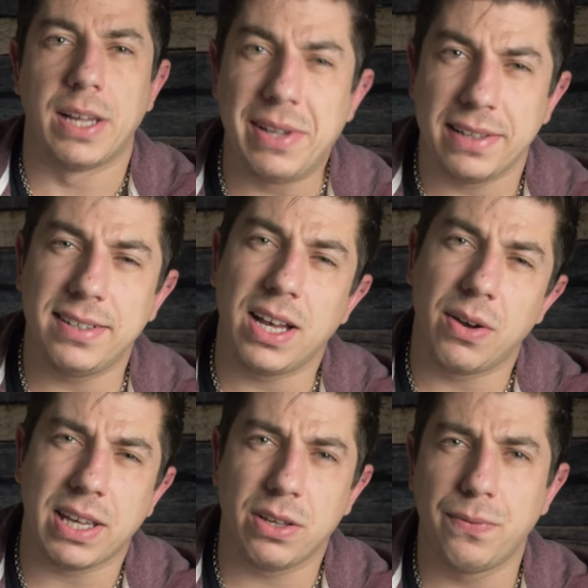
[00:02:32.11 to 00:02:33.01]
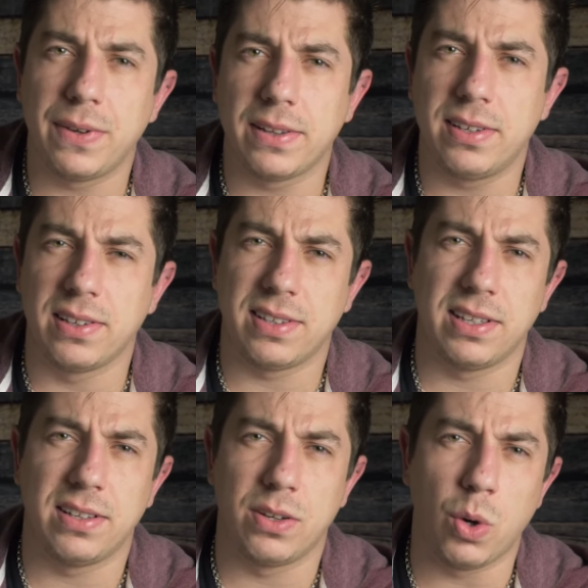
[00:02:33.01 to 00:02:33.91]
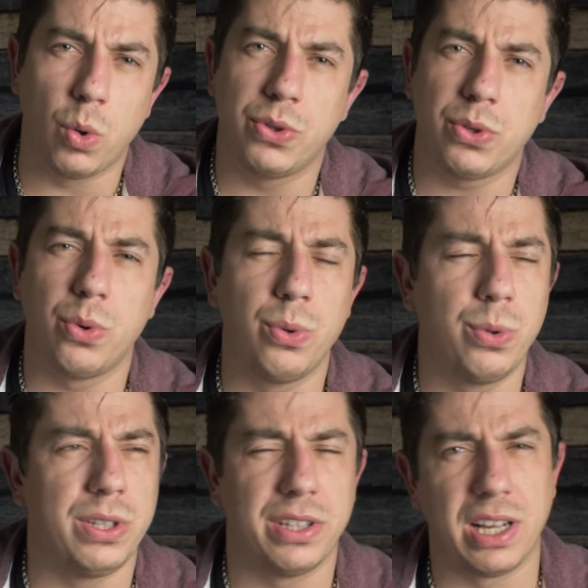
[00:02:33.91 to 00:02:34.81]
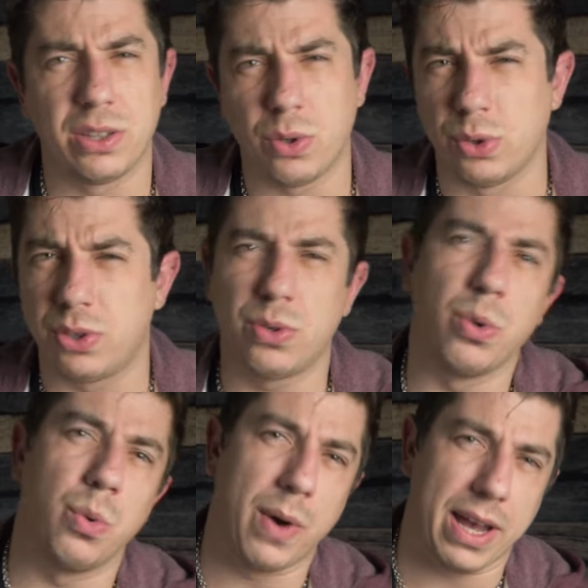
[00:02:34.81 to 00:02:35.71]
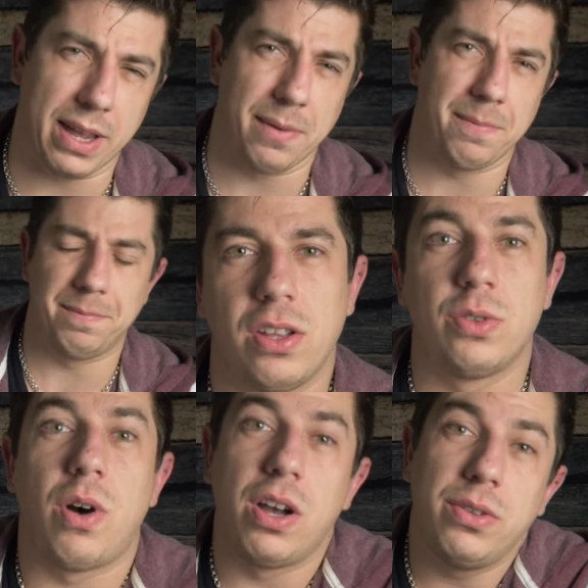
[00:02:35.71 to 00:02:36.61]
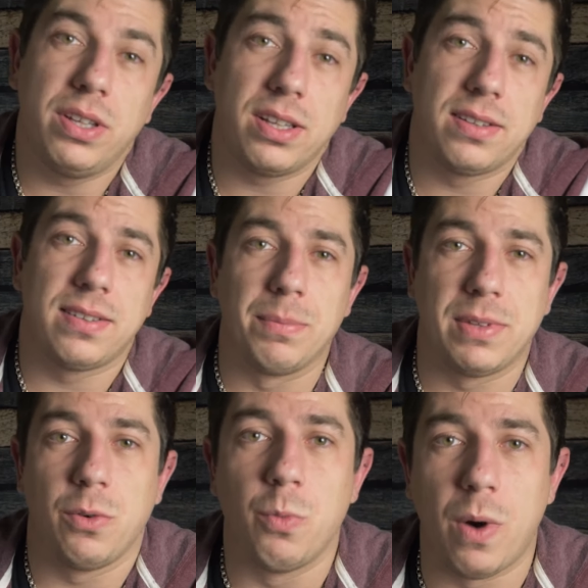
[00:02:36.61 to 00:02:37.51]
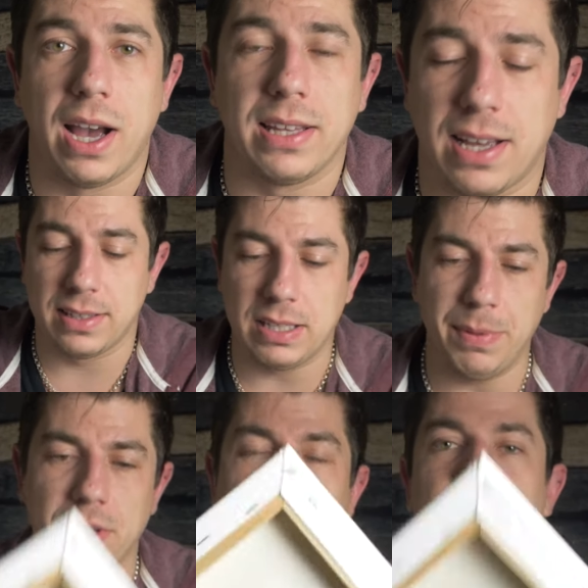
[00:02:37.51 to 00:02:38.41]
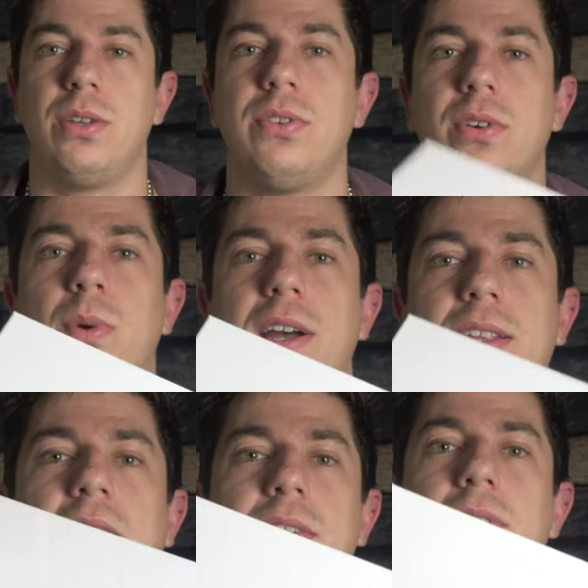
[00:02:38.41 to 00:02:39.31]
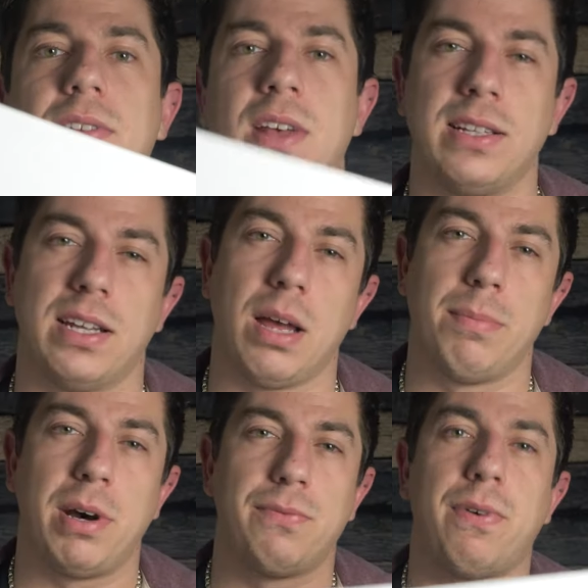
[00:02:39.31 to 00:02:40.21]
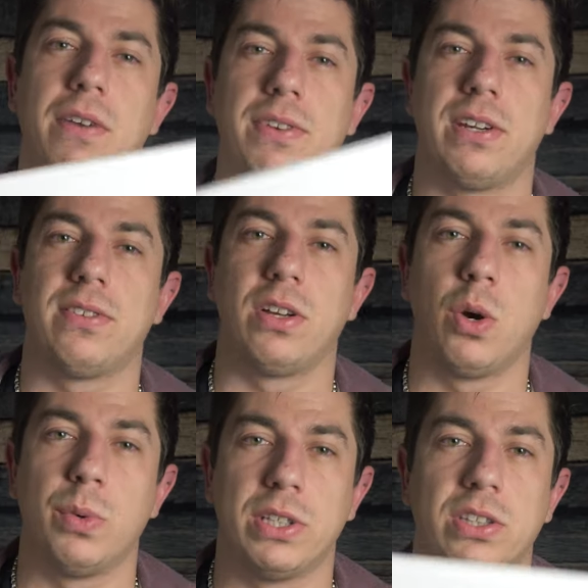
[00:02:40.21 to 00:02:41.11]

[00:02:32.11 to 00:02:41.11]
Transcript: Now let's see how can you fix this in an old school, not old school way. So all you need is something white. I typically use a white canvas that I bought five years ago with the